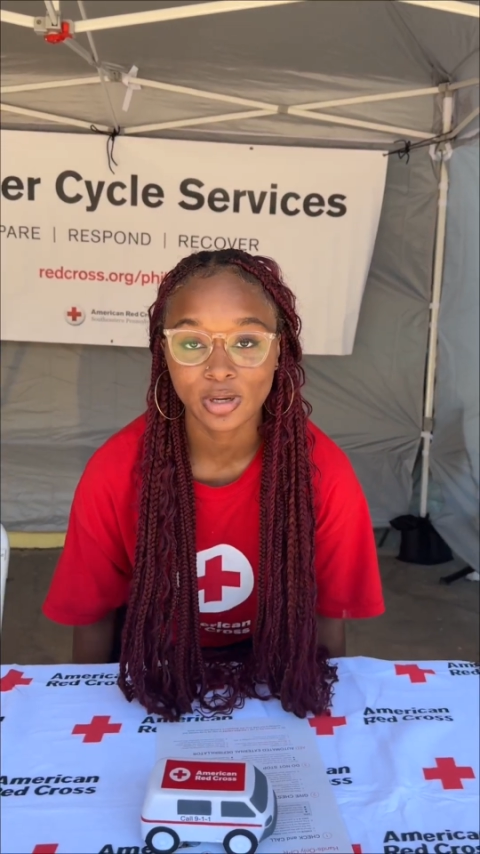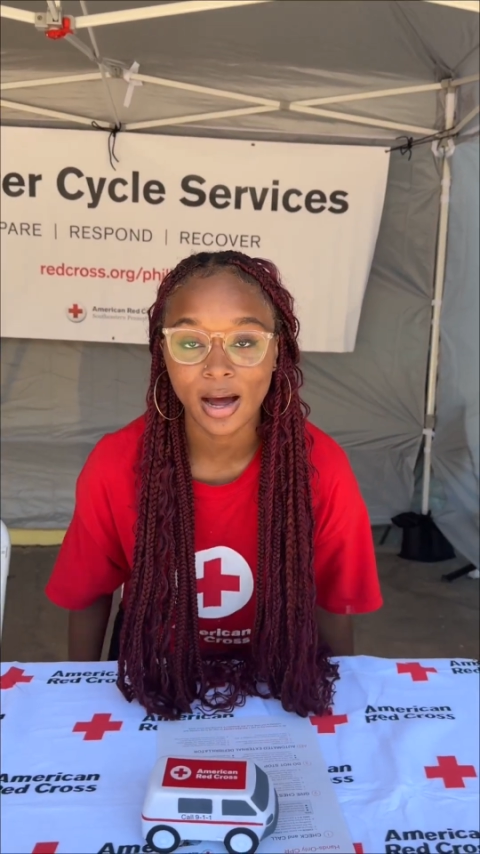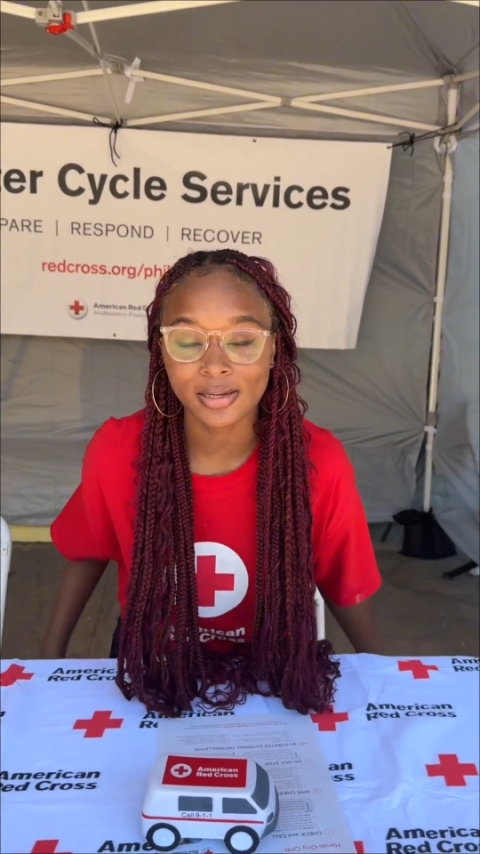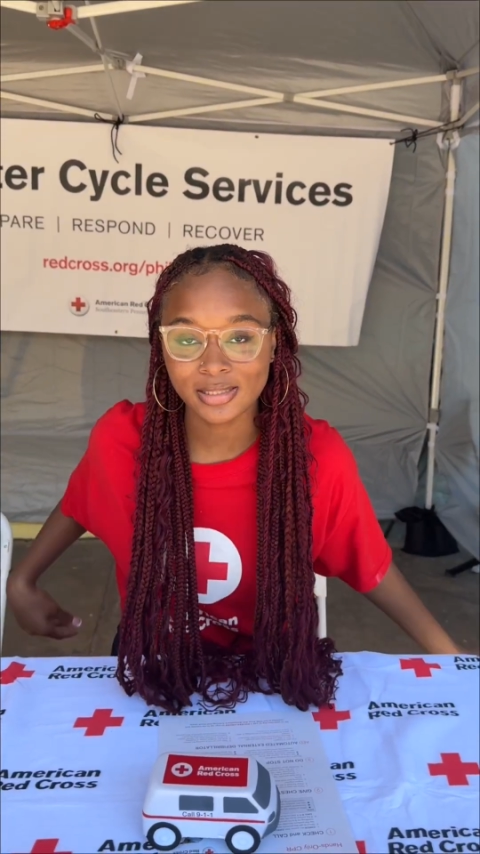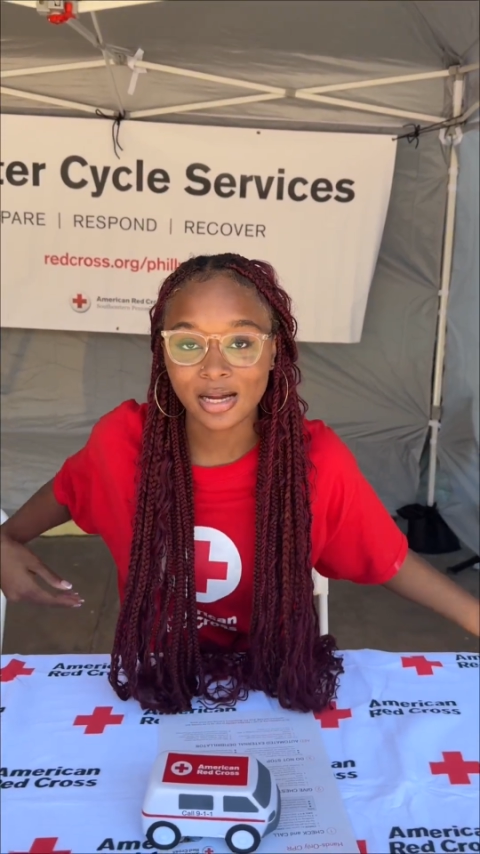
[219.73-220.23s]

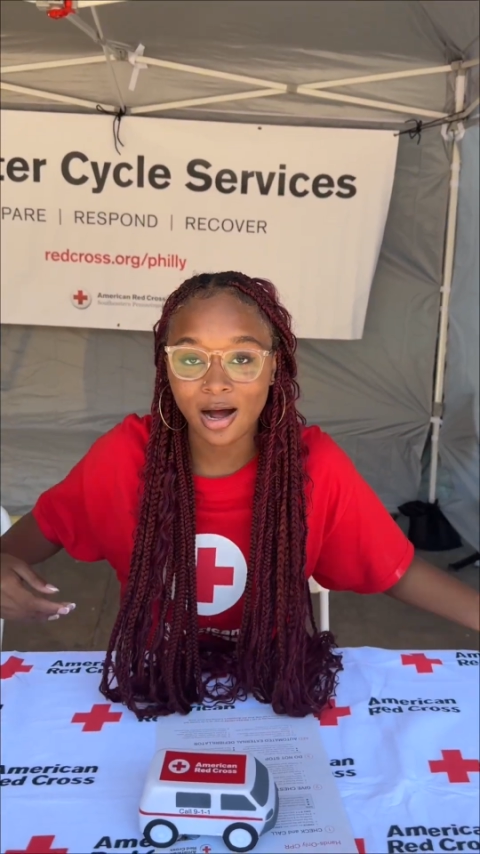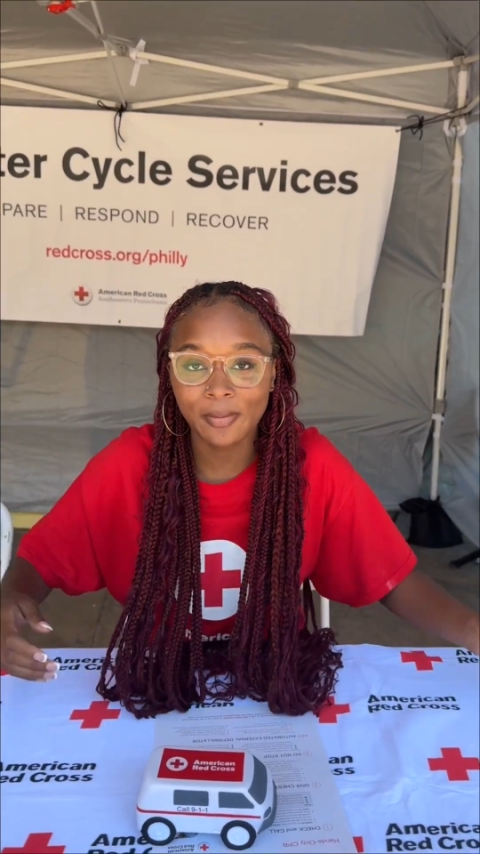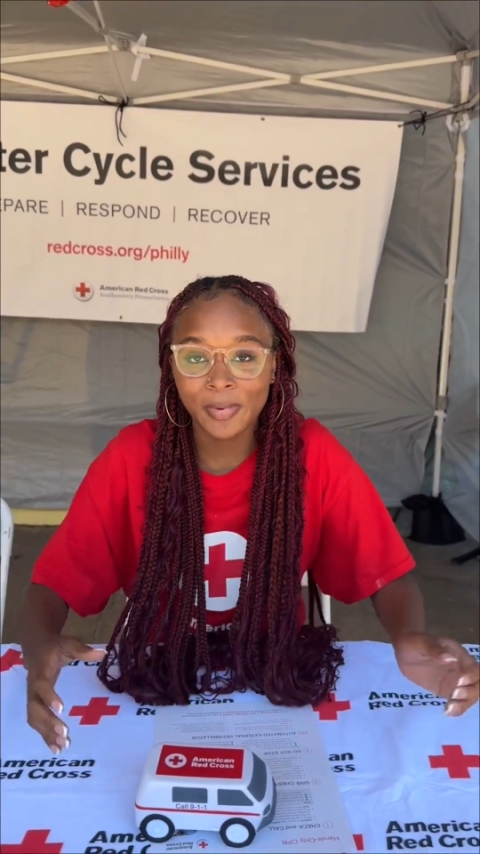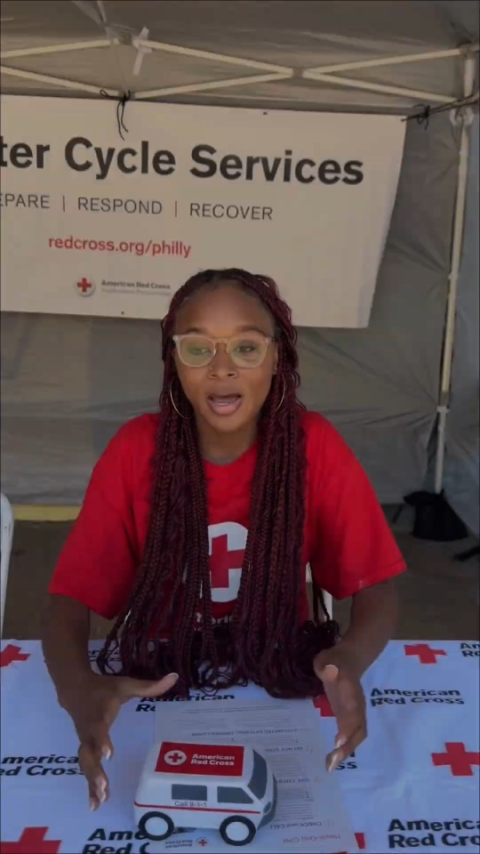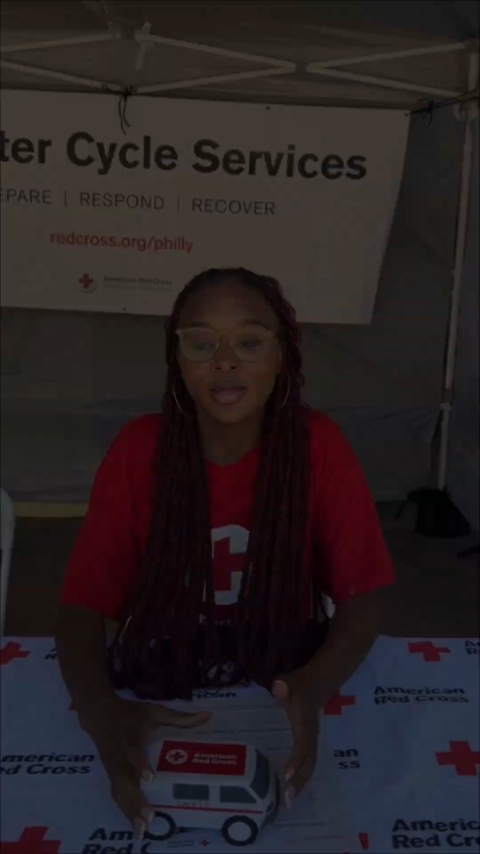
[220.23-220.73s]
not
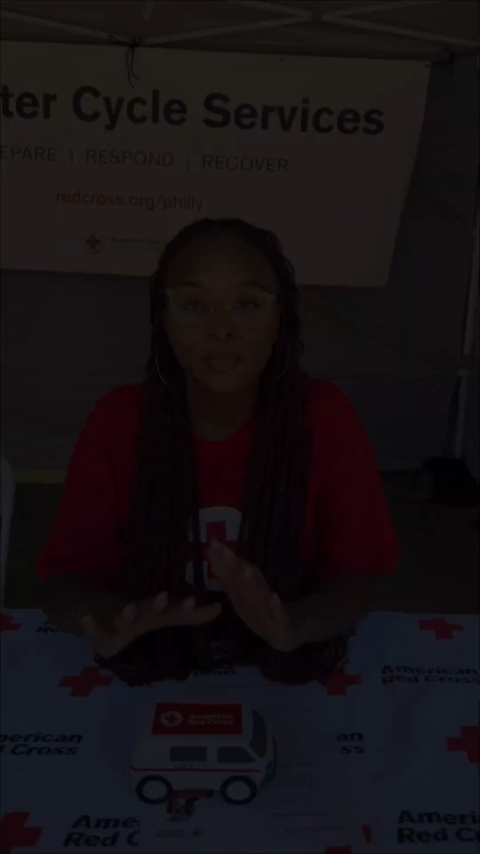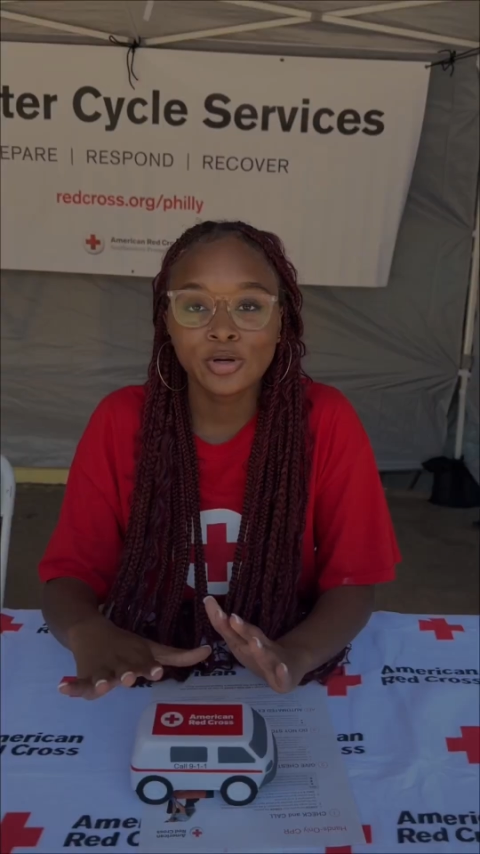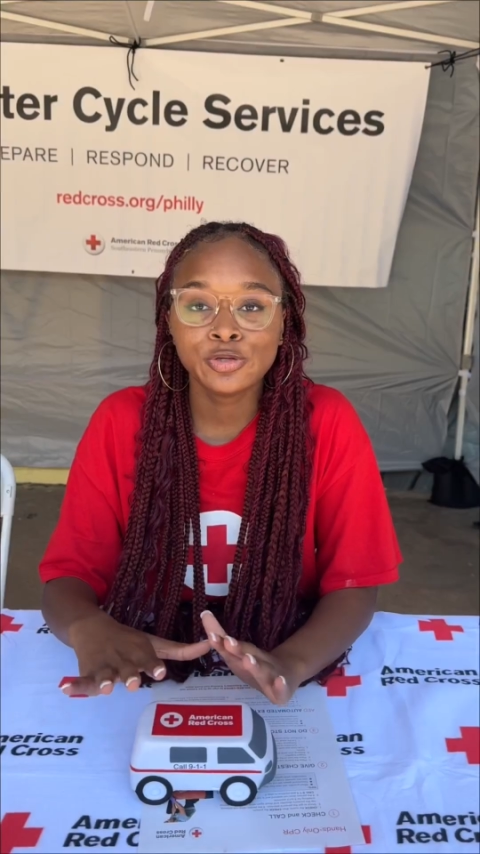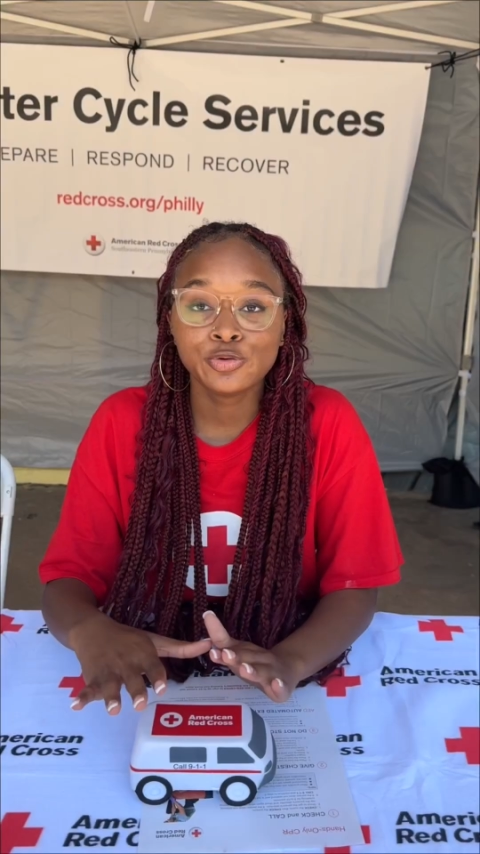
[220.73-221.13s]
stop. When